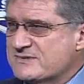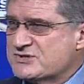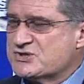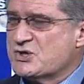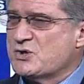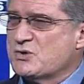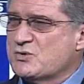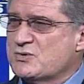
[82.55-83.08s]

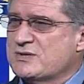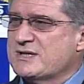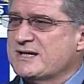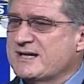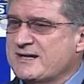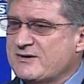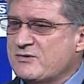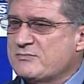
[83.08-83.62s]
showed
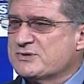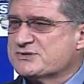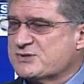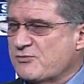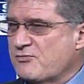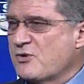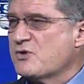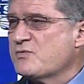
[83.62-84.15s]
almost
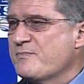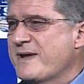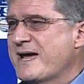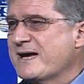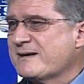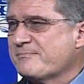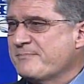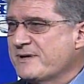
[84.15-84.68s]
a
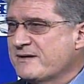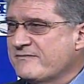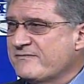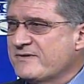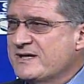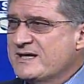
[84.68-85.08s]
roadmap of